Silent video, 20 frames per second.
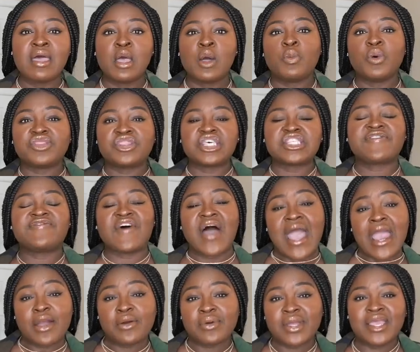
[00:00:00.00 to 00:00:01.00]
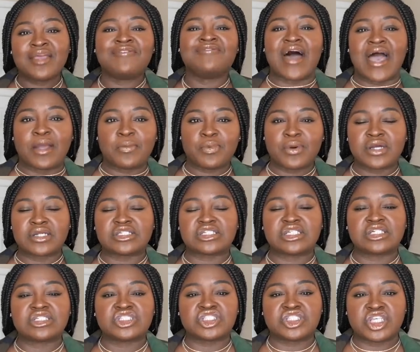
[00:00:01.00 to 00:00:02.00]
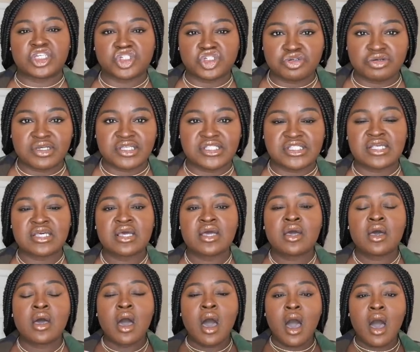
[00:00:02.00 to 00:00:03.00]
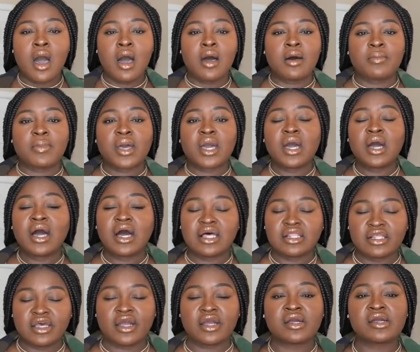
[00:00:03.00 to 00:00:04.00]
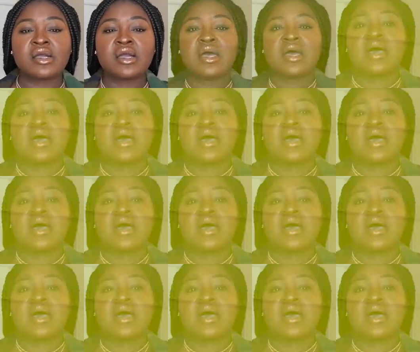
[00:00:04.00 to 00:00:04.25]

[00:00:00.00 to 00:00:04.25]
with this fiery, vibrant citrus um, color